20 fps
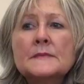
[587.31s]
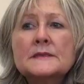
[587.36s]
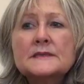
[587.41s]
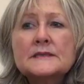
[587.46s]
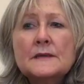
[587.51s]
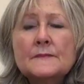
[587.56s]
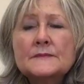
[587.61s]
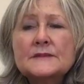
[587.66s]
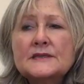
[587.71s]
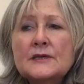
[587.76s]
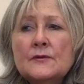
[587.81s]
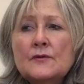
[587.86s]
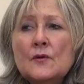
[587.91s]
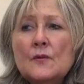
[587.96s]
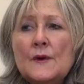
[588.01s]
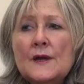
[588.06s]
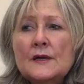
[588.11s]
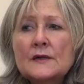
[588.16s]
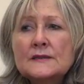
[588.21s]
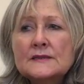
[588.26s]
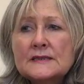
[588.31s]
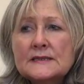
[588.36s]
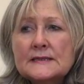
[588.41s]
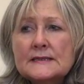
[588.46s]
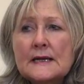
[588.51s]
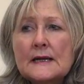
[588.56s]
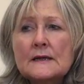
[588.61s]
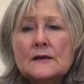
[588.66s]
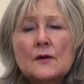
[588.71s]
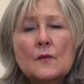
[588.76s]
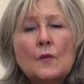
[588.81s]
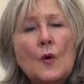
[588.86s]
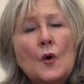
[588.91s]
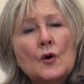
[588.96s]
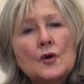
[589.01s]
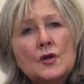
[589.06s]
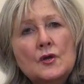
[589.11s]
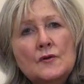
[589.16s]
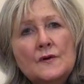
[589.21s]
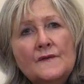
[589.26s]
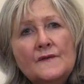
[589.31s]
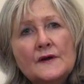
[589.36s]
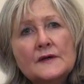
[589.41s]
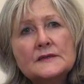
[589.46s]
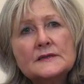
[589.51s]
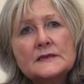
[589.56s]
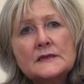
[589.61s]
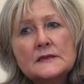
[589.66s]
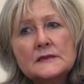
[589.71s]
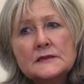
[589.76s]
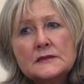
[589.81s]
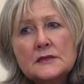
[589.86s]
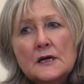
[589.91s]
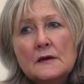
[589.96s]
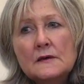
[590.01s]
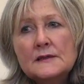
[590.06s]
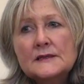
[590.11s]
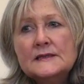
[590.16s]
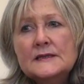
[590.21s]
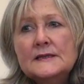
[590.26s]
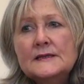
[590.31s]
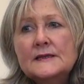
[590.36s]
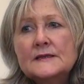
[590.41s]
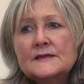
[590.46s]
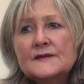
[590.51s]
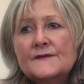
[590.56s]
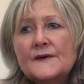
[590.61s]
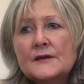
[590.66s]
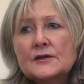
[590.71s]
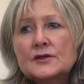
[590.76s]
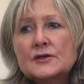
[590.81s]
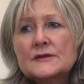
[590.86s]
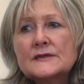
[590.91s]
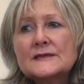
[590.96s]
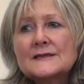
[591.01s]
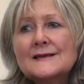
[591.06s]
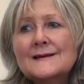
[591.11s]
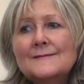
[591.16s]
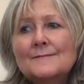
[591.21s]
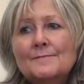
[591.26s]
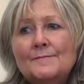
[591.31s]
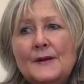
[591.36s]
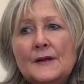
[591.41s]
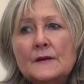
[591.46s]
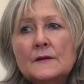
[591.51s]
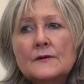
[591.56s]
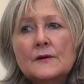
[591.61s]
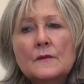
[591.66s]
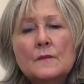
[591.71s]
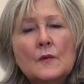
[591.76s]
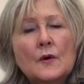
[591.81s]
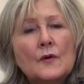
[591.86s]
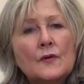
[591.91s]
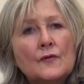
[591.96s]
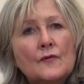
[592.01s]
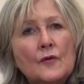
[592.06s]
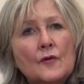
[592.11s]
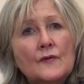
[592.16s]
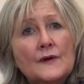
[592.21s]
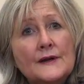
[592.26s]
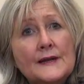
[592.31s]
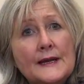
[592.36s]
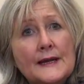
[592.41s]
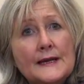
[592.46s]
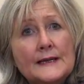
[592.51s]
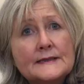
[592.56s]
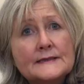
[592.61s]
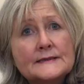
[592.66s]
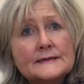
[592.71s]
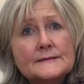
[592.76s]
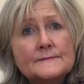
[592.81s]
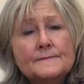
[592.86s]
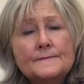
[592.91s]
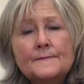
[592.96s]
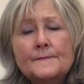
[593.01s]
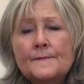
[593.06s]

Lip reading: so that we understand what universal and targeted interventions can build on what there already is.